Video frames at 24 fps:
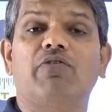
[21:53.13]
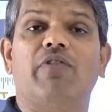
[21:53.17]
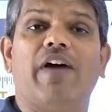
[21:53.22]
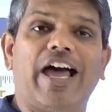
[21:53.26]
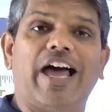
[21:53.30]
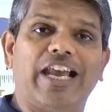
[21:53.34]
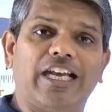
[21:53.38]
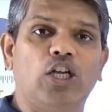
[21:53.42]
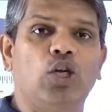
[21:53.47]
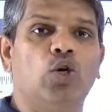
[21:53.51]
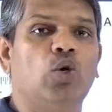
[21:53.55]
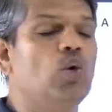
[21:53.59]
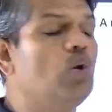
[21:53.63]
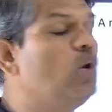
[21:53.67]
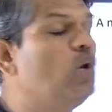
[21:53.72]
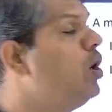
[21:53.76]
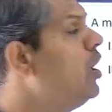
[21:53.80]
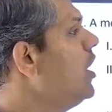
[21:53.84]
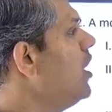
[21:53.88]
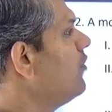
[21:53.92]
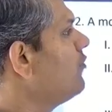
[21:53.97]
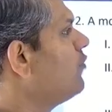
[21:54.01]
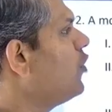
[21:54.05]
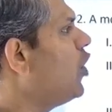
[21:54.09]
value.
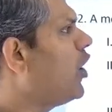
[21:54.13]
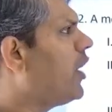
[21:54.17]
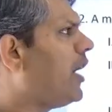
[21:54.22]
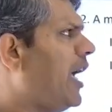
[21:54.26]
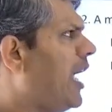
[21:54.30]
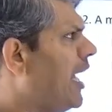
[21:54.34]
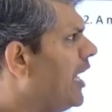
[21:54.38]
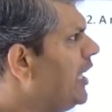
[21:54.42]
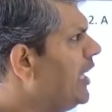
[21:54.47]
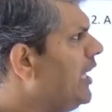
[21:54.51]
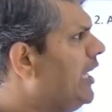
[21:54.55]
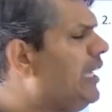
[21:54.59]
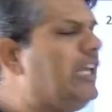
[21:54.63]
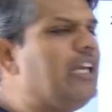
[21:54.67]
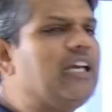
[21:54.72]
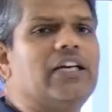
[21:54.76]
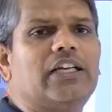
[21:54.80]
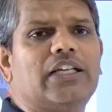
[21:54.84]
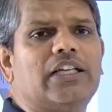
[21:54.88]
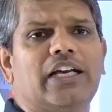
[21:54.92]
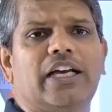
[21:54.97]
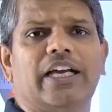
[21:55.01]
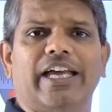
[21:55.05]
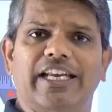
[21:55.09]
For
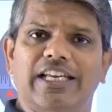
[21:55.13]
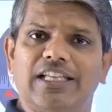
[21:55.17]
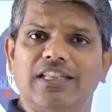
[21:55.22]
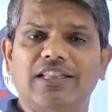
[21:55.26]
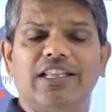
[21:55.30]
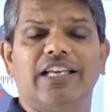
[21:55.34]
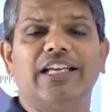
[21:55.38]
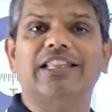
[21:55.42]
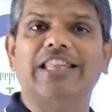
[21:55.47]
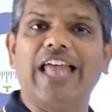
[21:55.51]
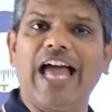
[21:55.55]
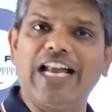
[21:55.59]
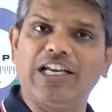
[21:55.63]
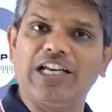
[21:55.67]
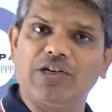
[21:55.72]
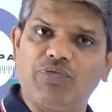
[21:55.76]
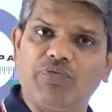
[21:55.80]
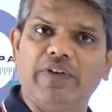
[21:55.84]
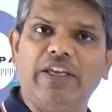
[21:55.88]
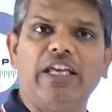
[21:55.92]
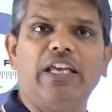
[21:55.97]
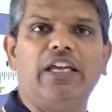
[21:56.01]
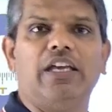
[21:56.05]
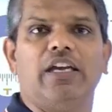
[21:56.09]
anything that
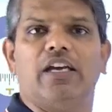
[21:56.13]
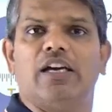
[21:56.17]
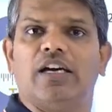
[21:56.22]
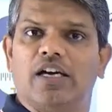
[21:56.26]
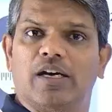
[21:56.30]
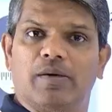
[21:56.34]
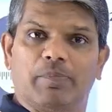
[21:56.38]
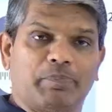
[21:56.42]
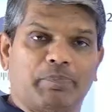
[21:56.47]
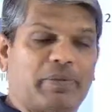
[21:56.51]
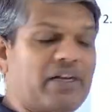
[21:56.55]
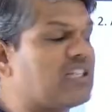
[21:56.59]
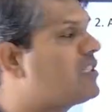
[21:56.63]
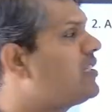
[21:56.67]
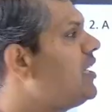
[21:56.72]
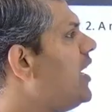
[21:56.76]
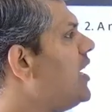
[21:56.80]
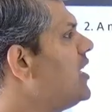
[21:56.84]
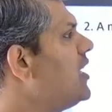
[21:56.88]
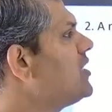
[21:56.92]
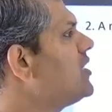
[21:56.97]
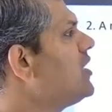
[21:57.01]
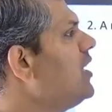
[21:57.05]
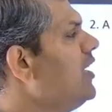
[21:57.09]
we
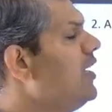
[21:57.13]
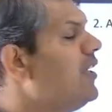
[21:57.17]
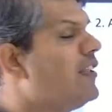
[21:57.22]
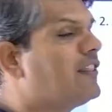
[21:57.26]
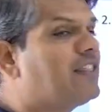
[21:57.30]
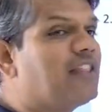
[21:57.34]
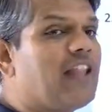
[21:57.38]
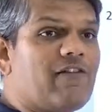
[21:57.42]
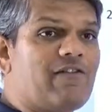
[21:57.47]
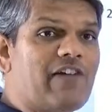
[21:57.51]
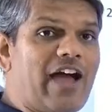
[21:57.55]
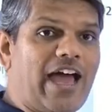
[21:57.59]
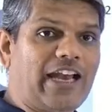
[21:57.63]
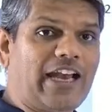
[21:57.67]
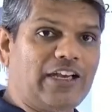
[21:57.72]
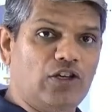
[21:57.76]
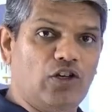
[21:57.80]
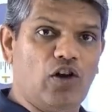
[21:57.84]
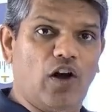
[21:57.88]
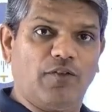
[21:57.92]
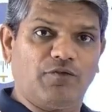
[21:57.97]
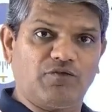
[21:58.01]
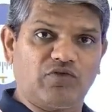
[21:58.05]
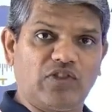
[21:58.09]
purchase, the value
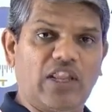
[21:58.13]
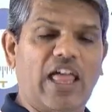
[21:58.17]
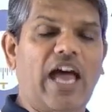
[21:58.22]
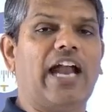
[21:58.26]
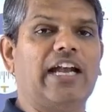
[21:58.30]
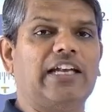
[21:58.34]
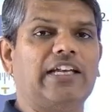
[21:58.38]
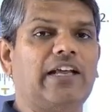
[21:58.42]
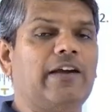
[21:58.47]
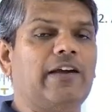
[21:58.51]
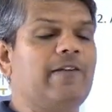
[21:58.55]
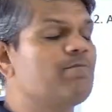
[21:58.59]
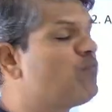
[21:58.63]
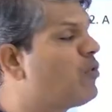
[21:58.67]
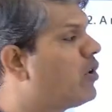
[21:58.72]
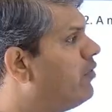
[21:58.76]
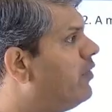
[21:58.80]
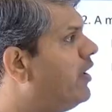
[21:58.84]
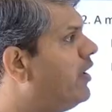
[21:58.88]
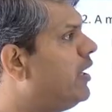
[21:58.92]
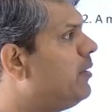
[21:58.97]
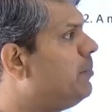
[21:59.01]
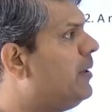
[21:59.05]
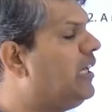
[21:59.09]
of that
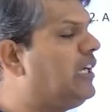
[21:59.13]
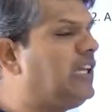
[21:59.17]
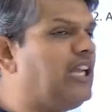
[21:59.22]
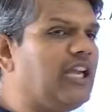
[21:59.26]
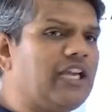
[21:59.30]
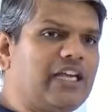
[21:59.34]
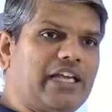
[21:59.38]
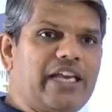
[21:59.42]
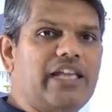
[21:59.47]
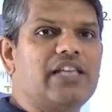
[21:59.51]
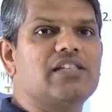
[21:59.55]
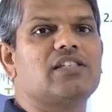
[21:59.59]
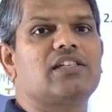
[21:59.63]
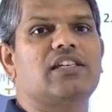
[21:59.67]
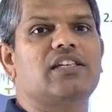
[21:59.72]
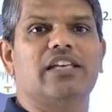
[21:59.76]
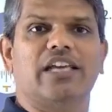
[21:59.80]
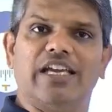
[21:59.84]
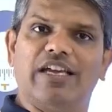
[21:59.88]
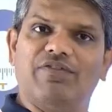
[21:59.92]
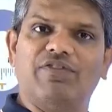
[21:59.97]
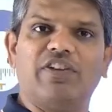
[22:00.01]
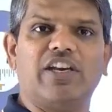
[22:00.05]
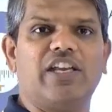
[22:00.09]
will be decreased
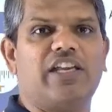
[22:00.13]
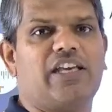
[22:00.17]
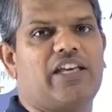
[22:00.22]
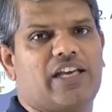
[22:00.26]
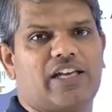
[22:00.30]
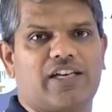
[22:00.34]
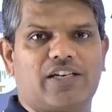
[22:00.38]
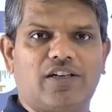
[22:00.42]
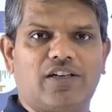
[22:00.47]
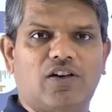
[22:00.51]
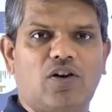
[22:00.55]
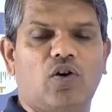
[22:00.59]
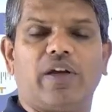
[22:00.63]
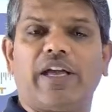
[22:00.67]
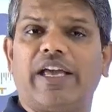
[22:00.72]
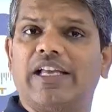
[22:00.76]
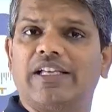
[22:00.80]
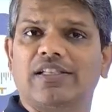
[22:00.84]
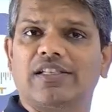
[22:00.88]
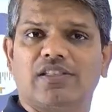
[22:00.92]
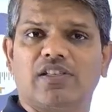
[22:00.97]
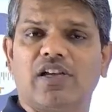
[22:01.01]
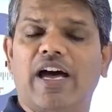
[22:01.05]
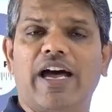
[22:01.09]
every year. Okay,
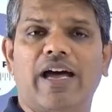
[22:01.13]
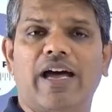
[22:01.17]
so